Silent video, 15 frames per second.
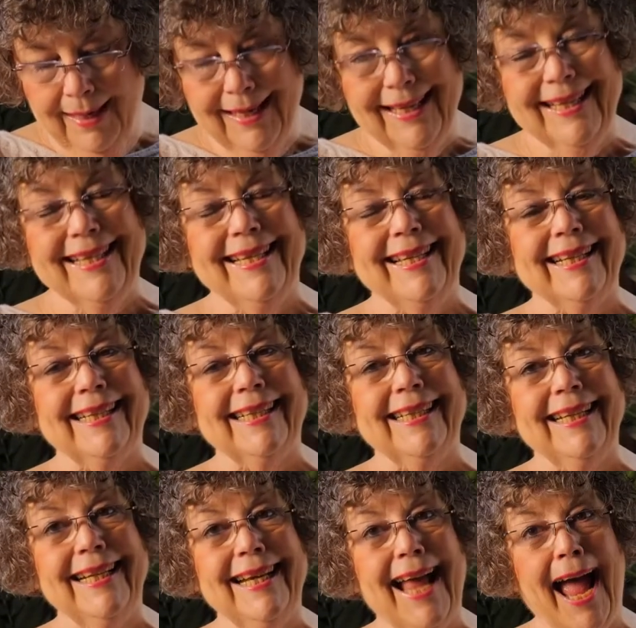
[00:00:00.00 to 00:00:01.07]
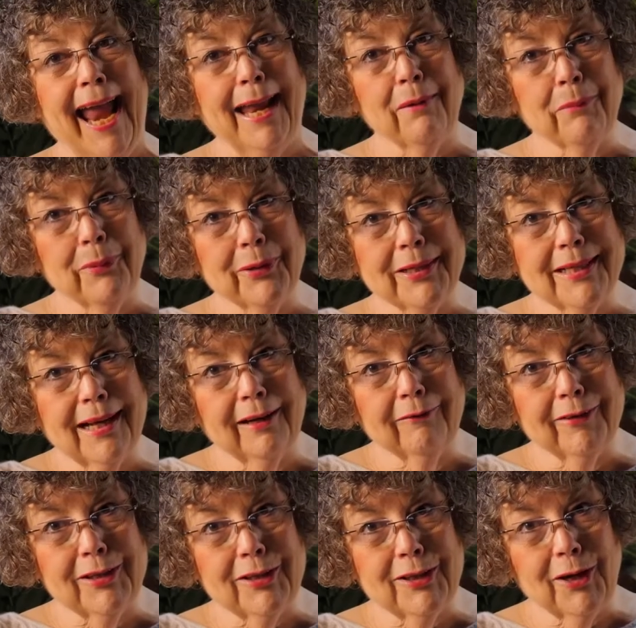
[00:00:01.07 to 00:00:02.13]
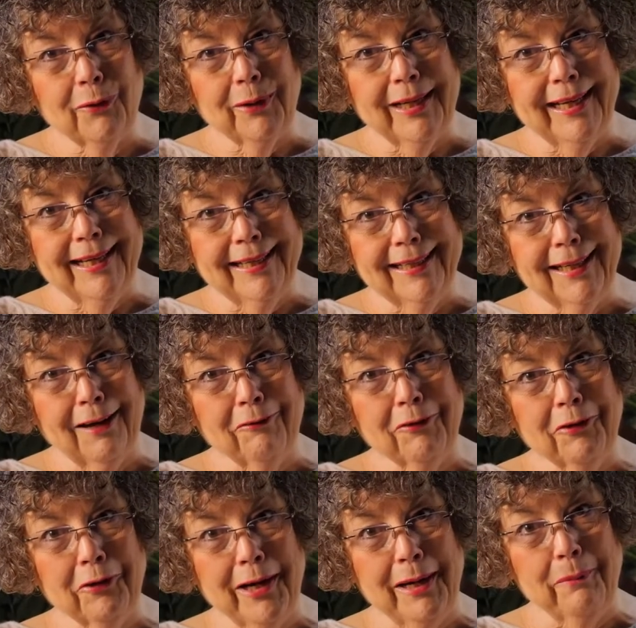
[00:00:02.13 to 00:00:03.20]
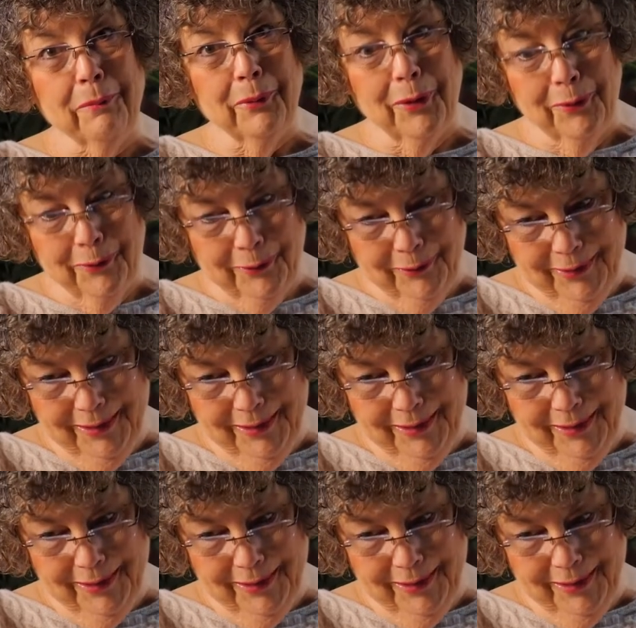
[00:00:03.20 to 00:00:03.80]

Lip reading: 69% of us don't eat enough green produce.